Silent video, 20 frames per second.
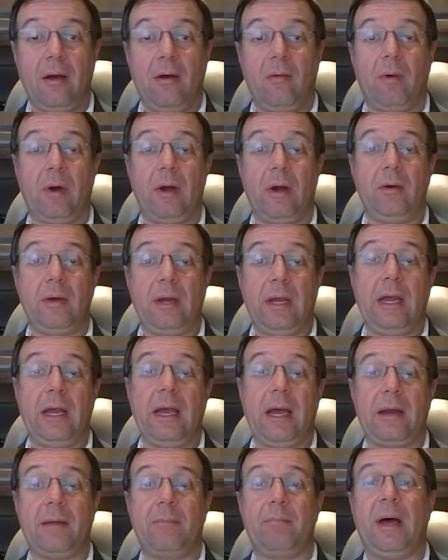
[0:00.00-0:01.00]
we're looking
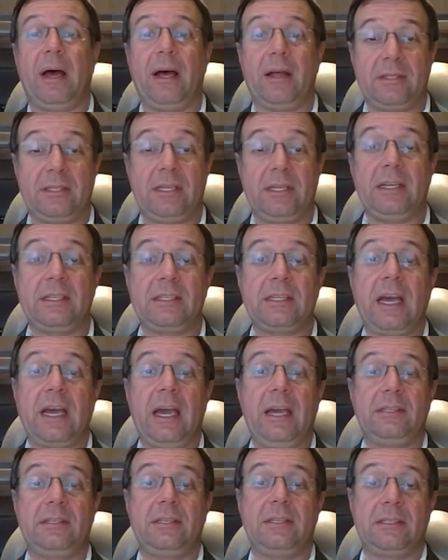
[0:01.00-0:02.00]
at about six
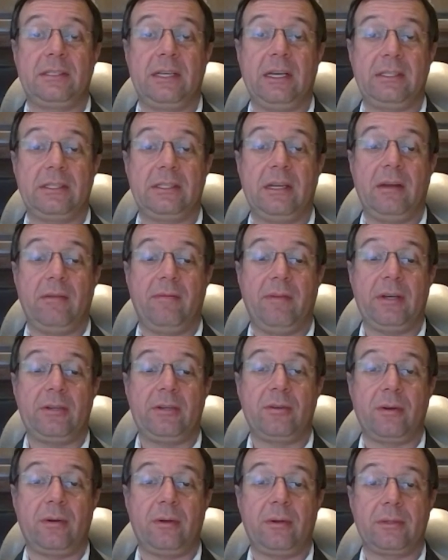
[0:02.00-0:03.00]
cases, six
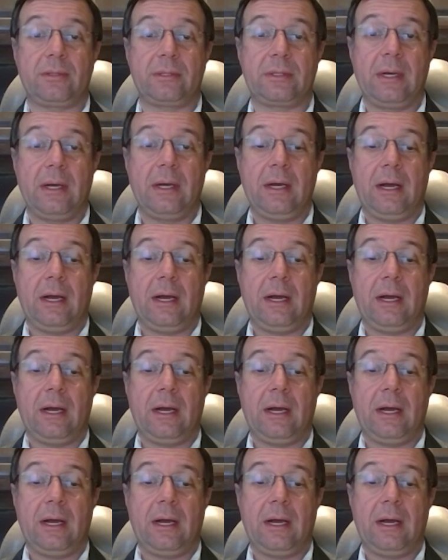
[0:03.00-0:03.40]
individuals,